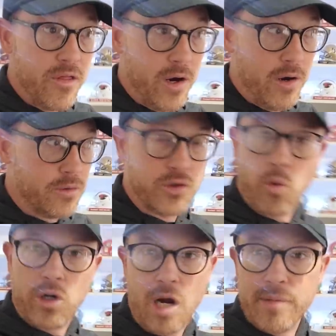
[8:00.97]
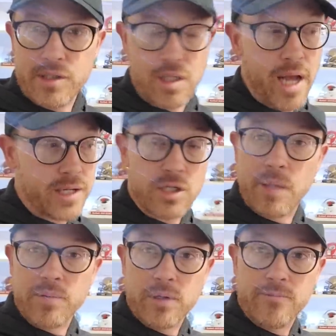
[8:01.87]
their shortcomings the last
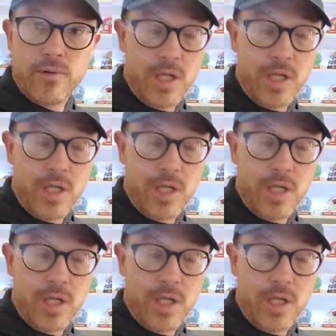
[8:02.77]
couple of